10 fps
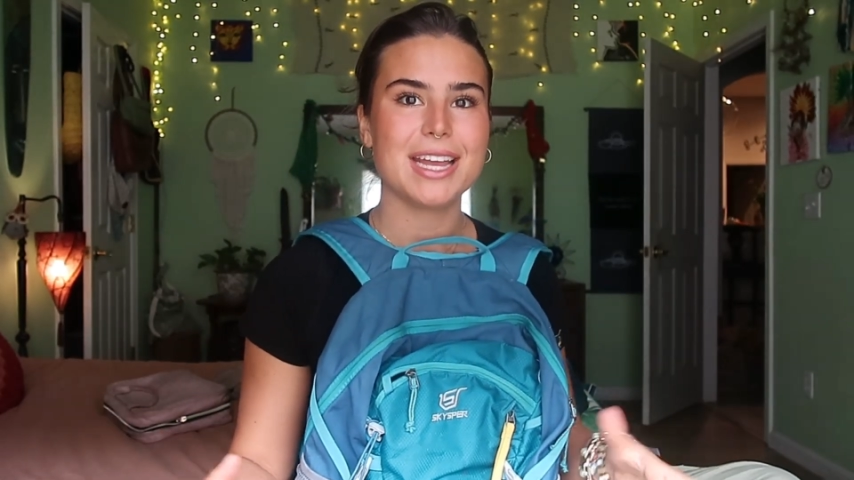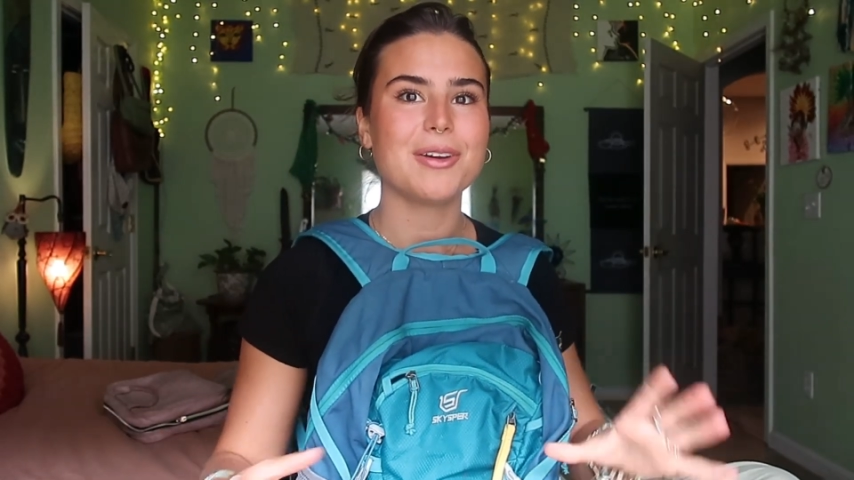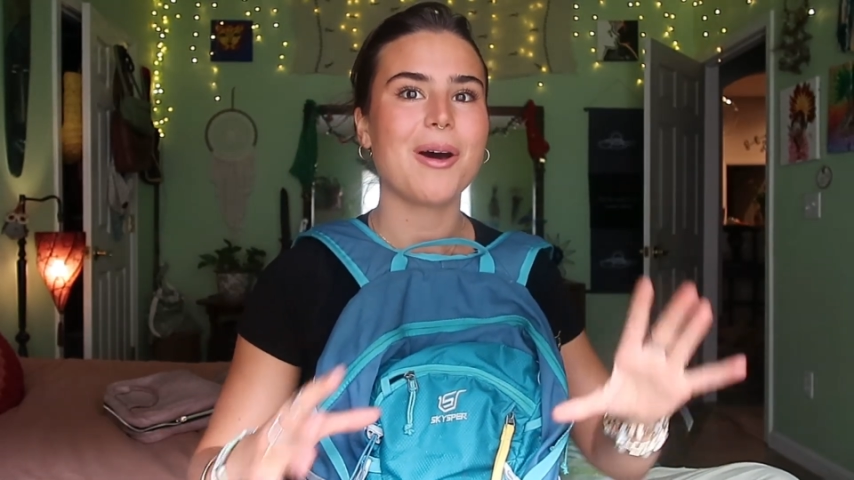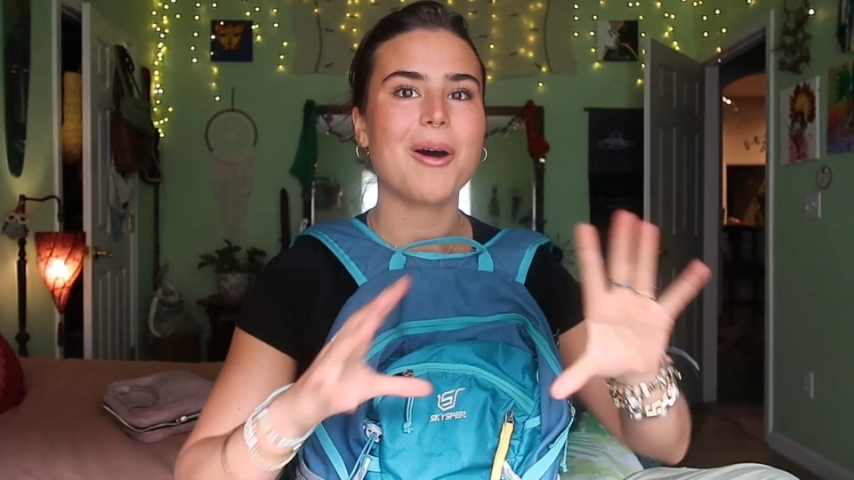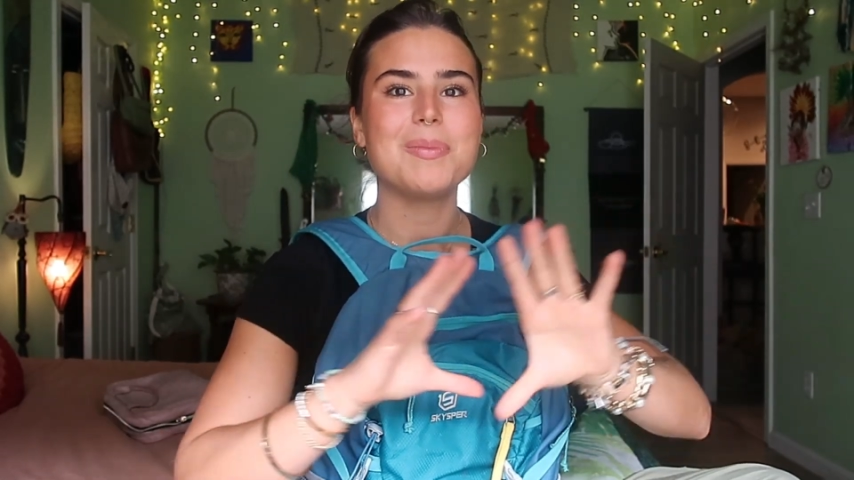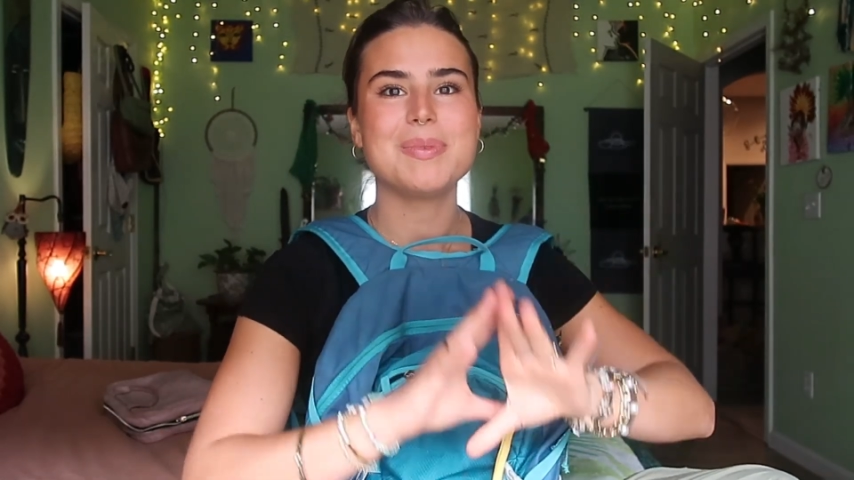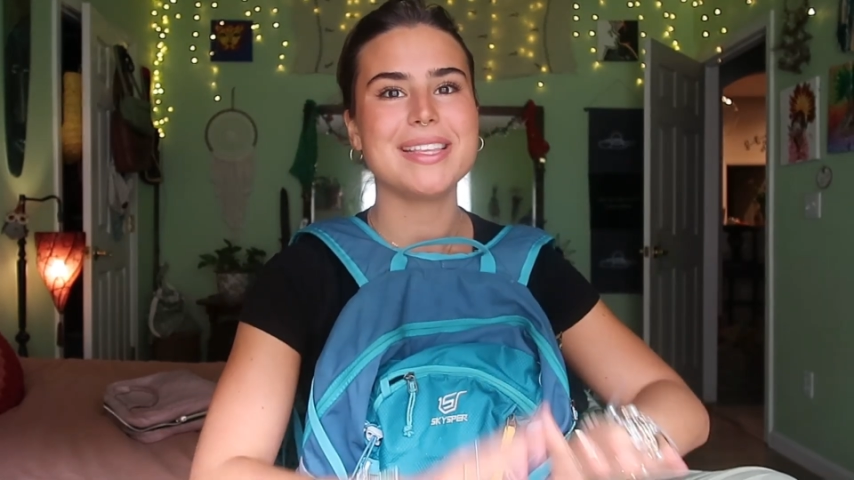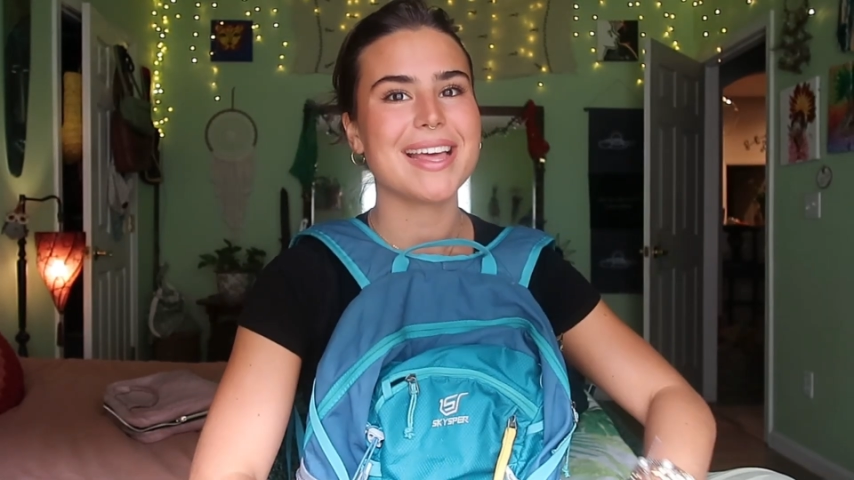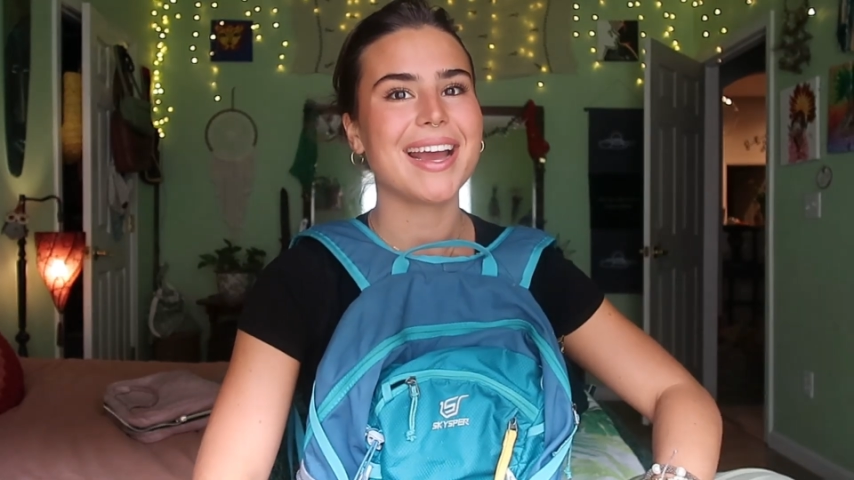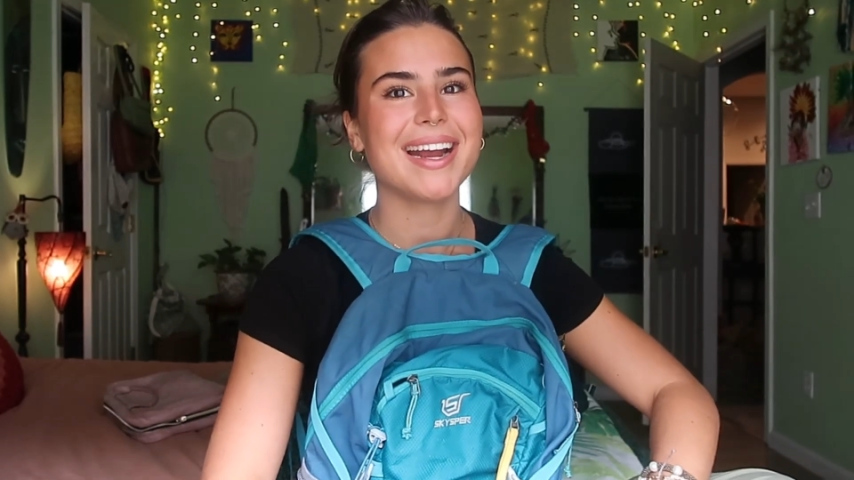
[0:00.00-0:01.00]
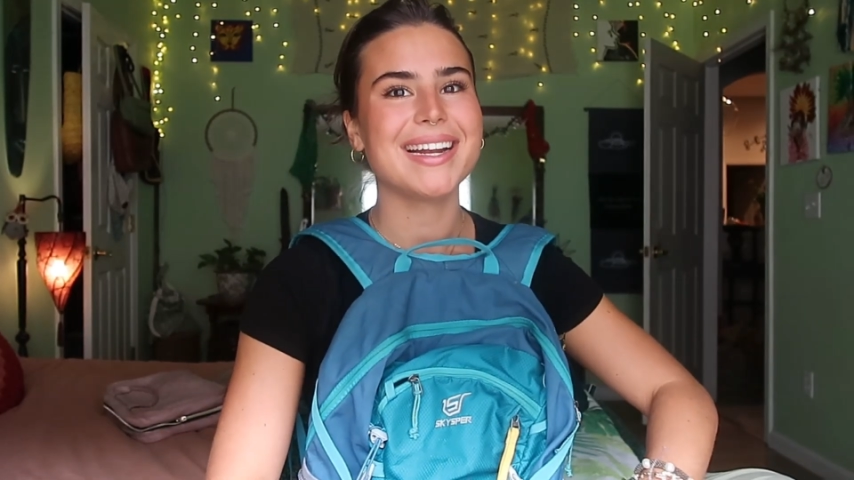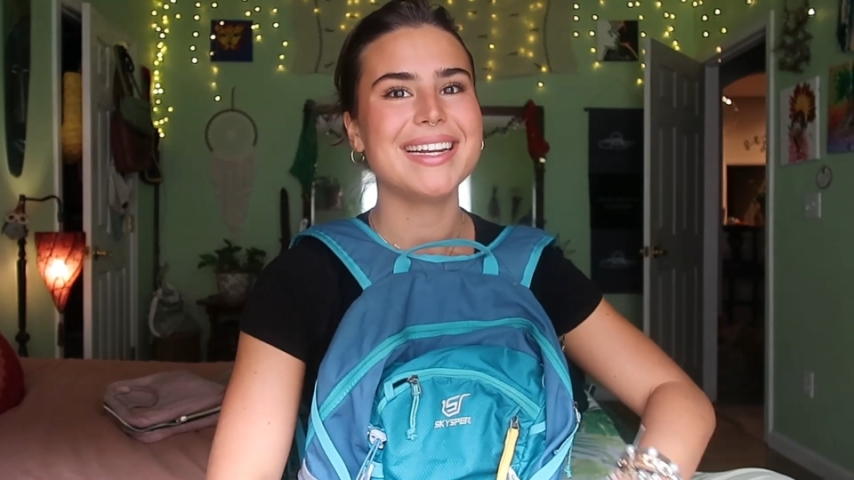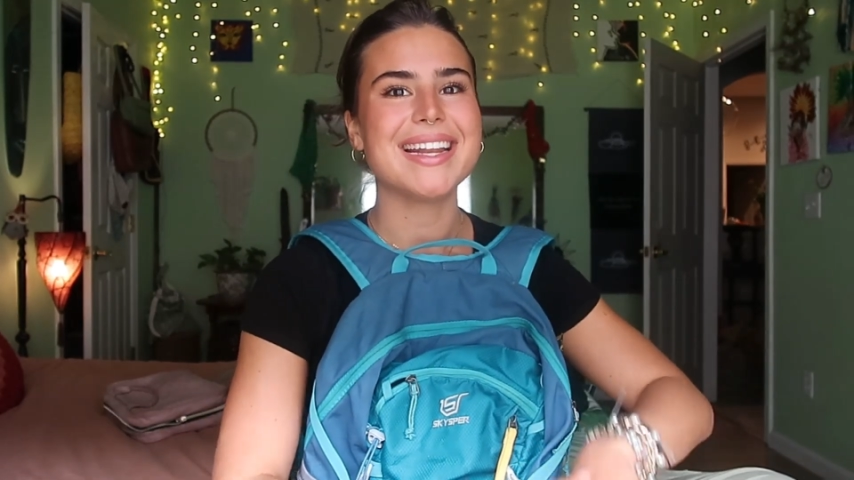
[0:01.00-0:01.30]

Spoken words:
It'll all be there